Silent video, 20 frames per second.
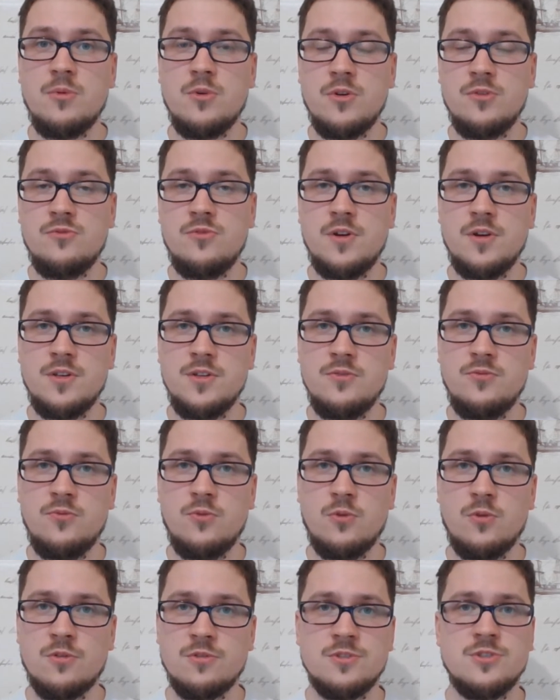
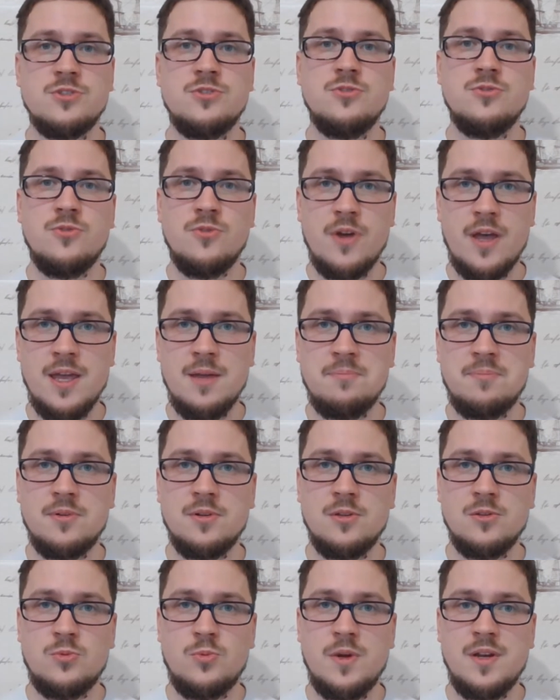24th to April
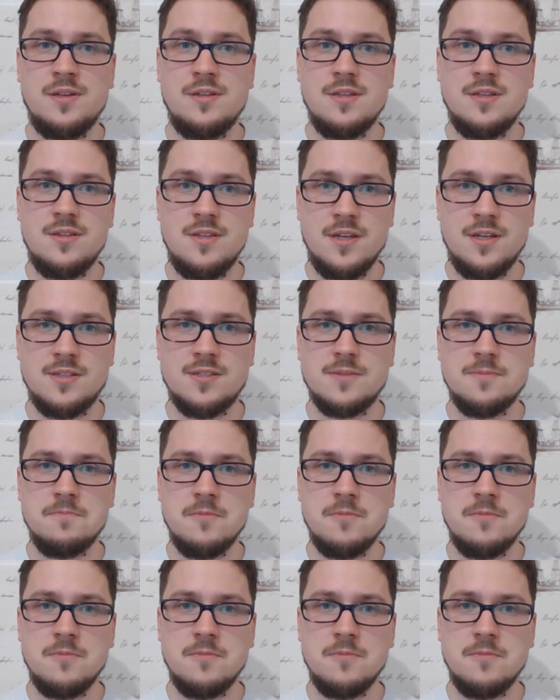26th.